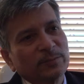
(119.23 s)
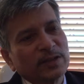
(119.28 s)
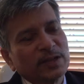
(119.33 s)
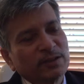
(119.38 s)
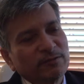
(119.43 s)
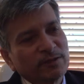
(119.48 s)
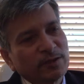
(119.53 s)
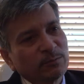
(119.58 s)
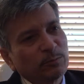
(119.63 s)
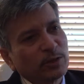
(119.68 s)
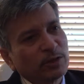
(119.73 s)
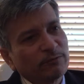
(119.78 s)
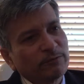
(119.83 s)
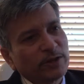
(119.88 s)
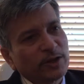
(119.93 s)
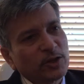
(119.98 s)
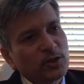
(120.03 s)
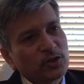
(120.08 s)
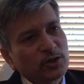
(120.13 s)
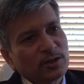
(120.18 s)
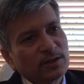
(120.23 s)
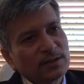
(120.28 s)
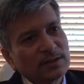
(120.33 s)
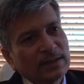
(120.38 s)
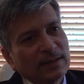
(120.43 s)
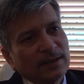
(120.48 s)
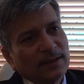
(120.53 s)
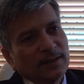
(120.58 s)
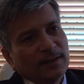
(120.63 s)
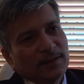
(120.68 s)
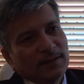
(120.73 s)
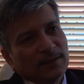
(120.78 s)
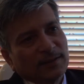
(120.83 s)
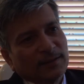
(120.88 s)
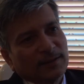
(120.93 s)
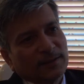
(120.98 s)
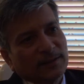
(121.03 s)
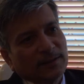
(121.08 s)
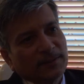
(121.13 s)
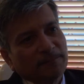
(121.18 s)
behavior modification.
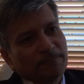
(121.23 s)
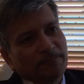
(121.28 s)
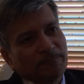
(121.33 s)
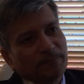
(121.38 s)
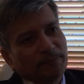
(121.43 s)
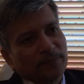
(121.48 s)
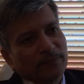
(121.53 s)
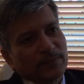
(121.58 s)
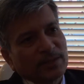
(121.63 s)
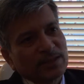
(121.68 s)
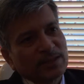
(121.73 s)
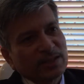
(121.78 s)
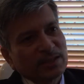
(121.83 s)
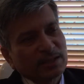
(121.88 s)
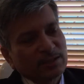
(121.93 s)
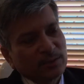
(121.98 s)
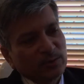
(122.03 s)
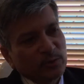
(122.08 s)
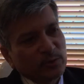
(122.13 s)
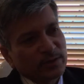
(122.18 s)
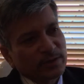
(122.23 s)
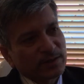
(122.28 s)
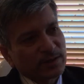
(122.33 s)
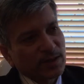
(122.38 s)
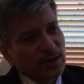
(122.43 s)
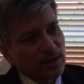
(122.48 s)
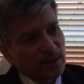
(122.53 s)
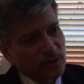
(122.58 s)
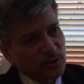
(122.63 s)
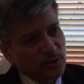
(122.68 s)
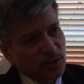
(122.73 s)
This includes STAR